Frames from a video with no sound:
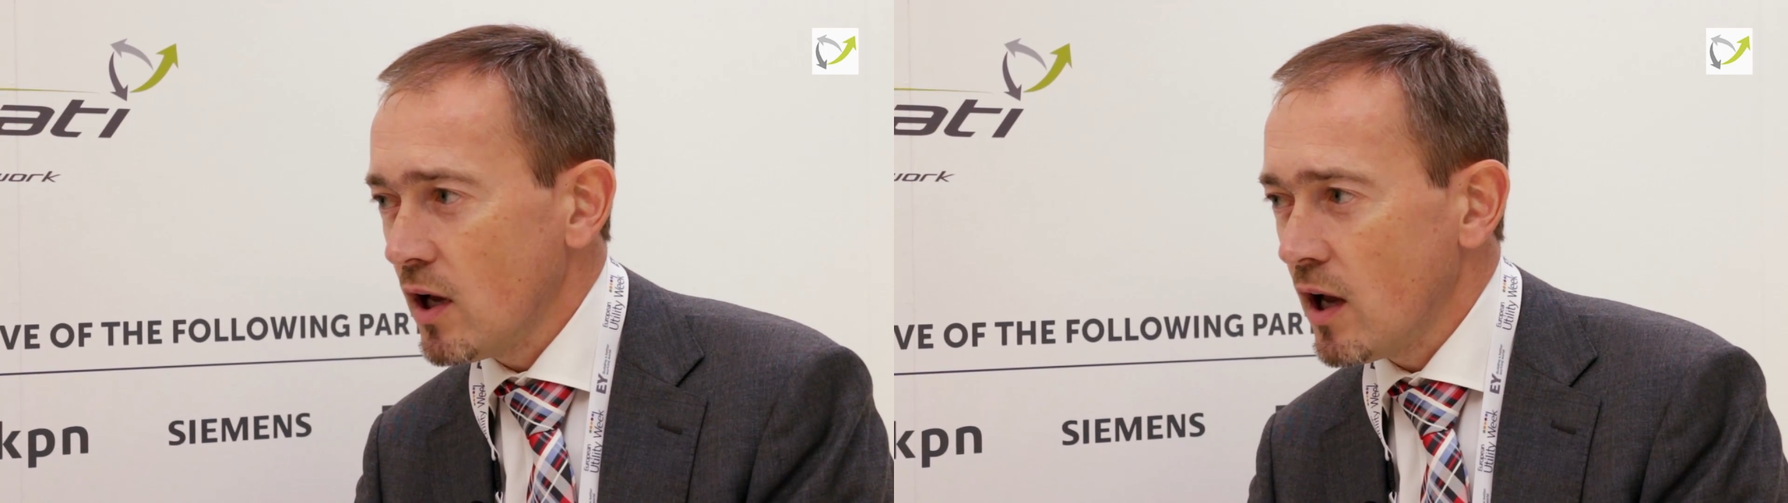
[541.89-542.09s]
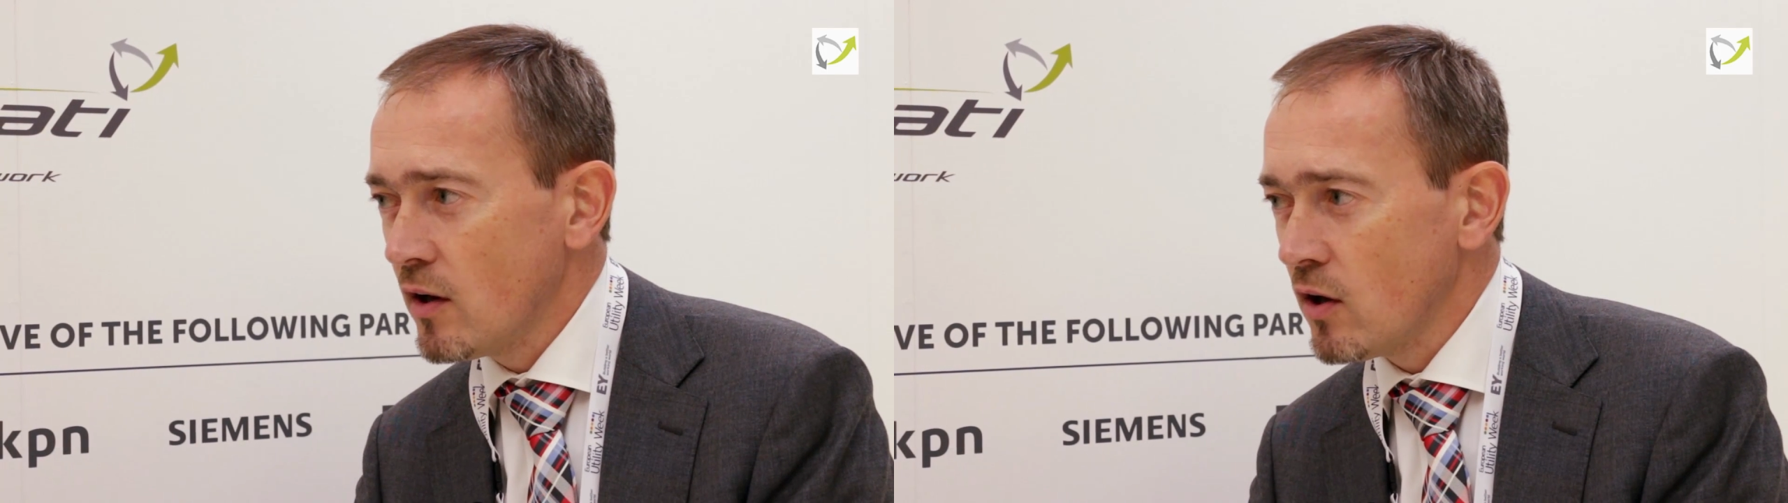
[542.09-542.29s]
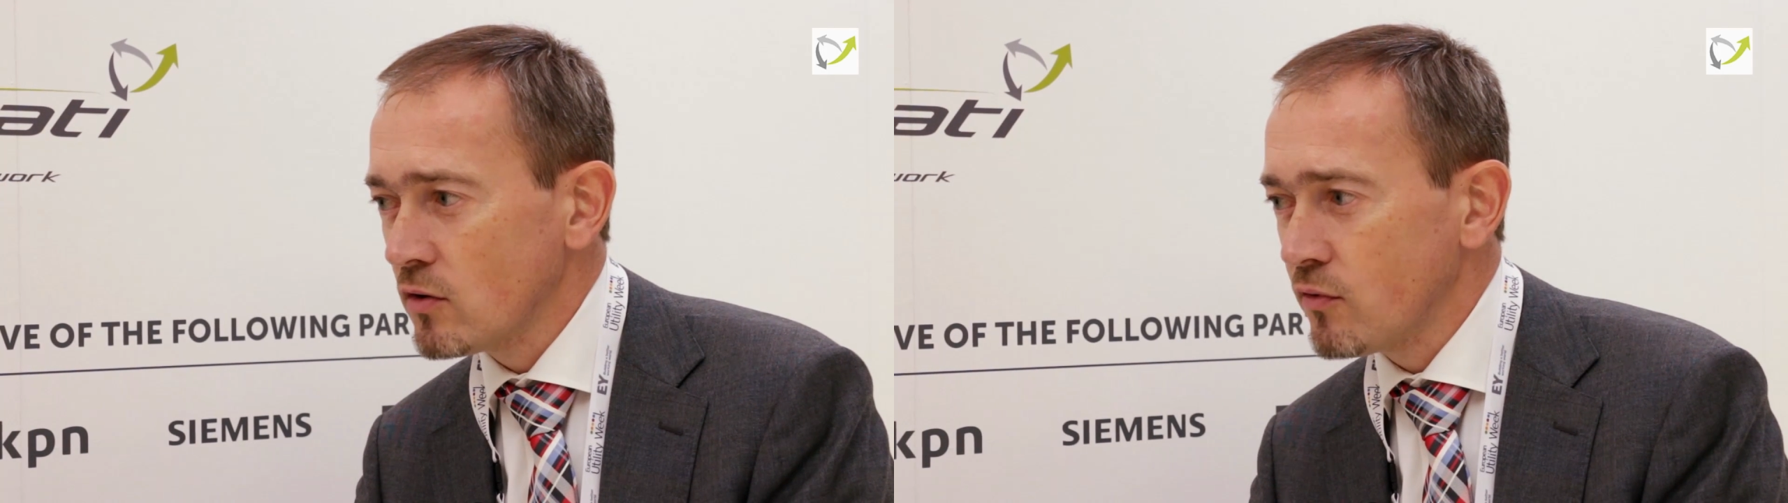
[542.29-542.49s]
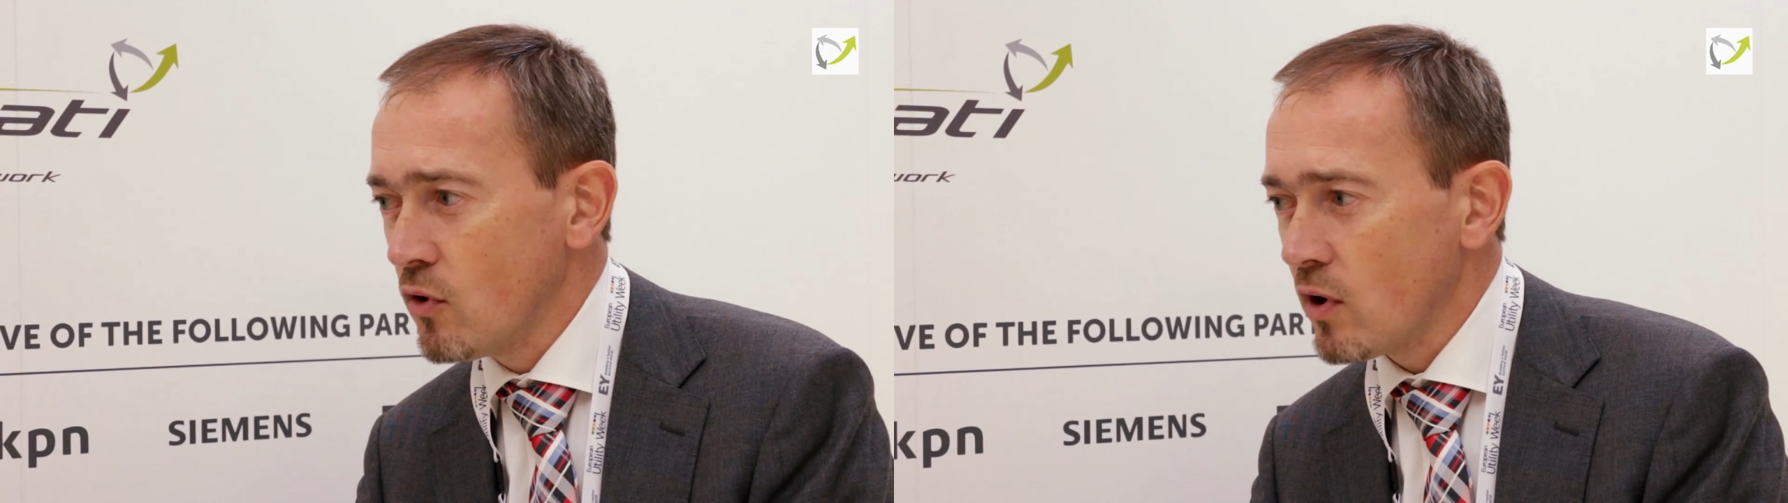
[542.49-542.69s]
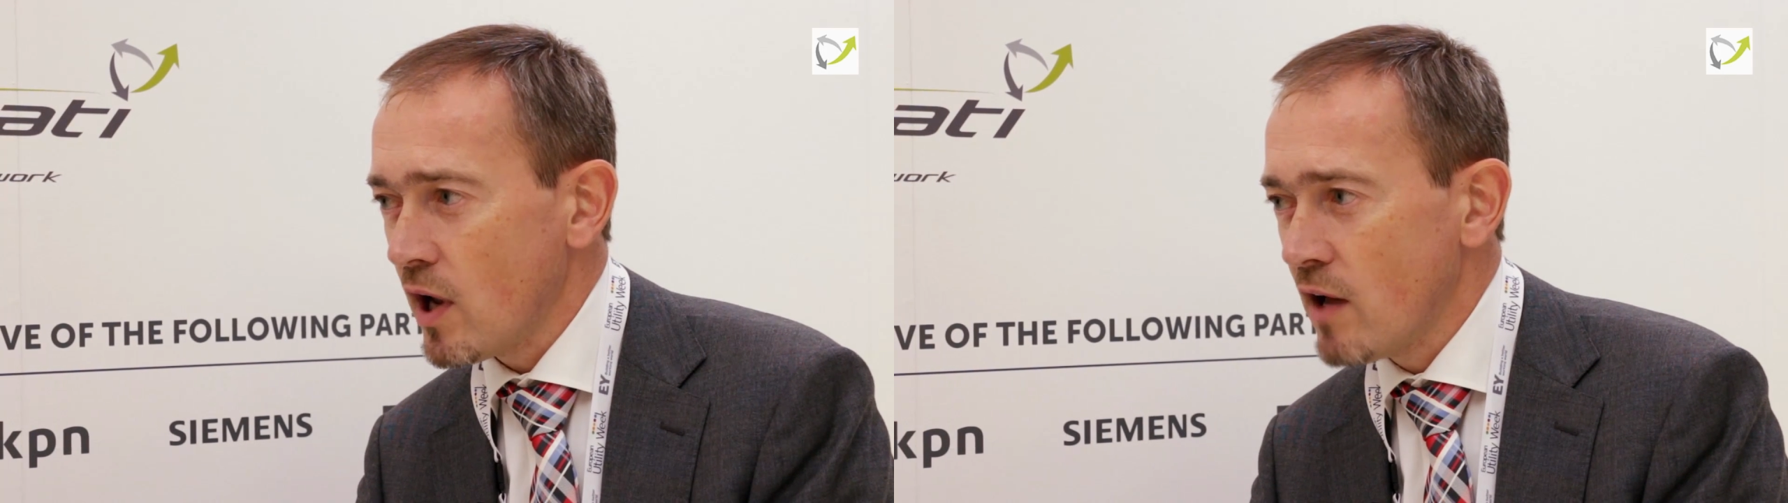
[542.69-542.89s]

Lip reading: and not for